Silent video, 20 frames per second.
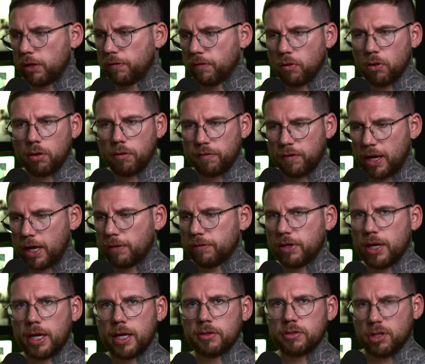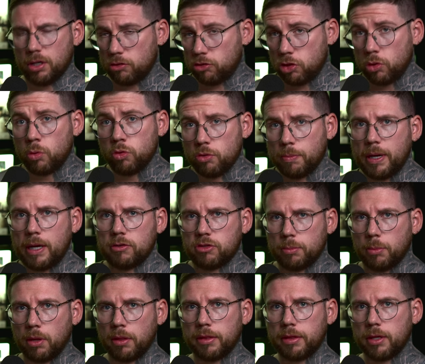4, 5 years at £200 a
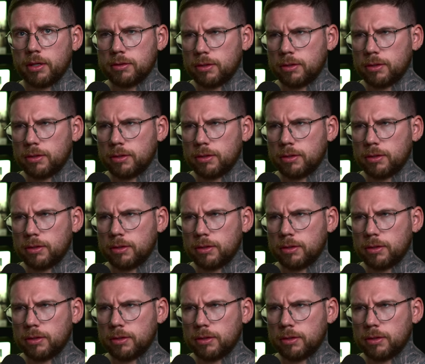month